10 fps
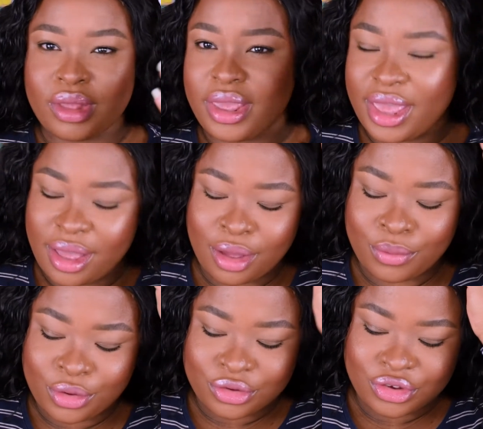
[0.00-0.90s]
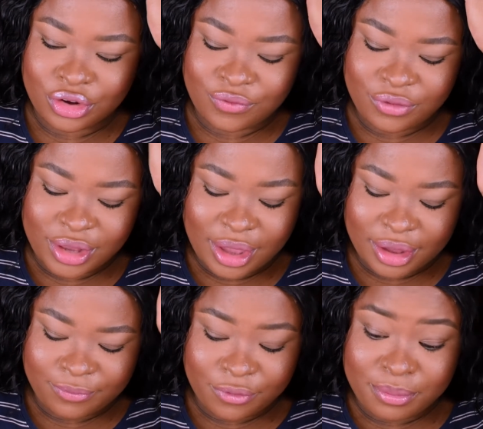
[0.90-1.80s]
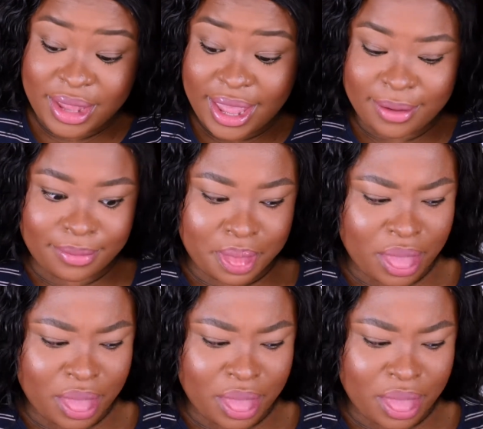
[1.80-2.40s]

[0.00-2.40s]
will continue from there.